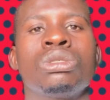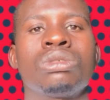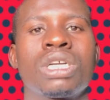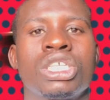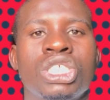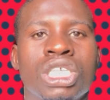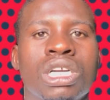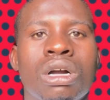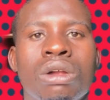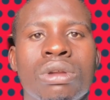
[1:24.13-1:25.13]
You can check
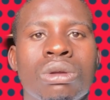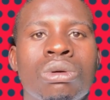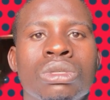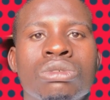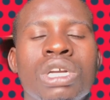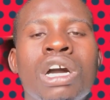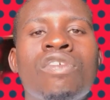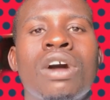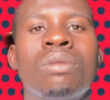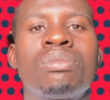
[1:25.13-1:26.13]
our records. We have
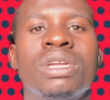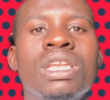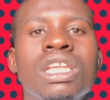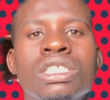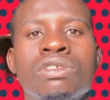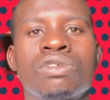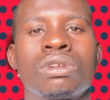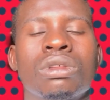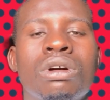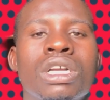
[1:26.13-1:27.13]
our playlist
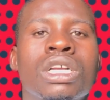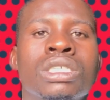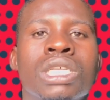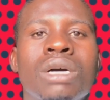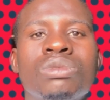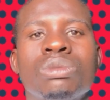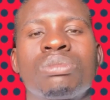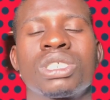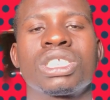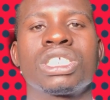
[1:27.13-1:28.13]
from August up to
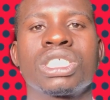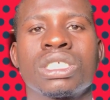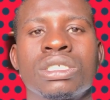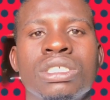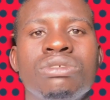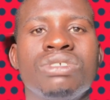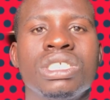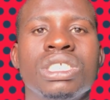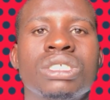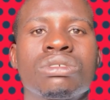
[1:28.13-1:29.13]
present. The
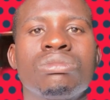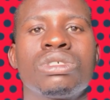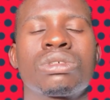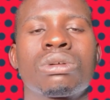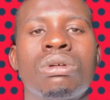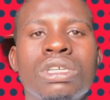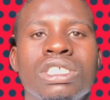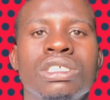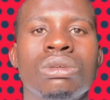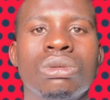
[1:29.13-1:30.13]
winnings will be
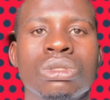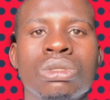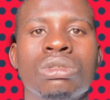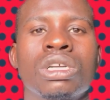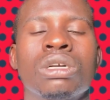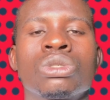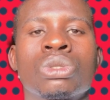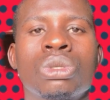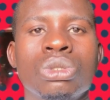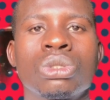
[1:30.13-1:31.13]
recorded, and also you can
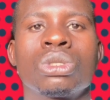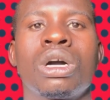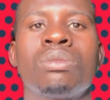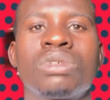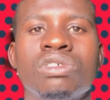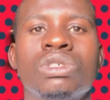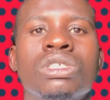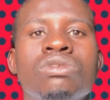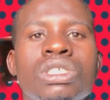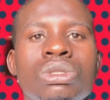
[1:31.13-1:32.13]
scroll through our
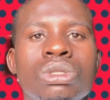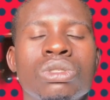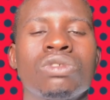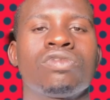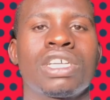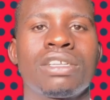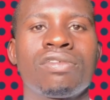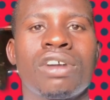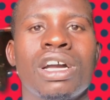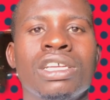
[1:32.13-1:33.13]
previous videos to
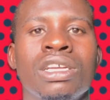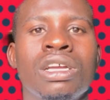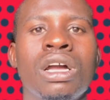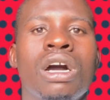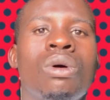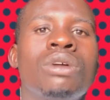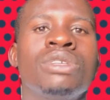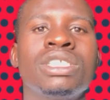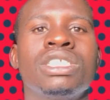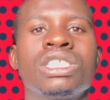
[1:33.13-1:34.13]
verify our
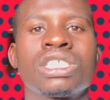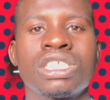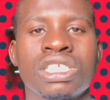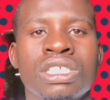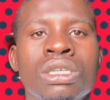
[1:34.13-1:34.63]
winning streak.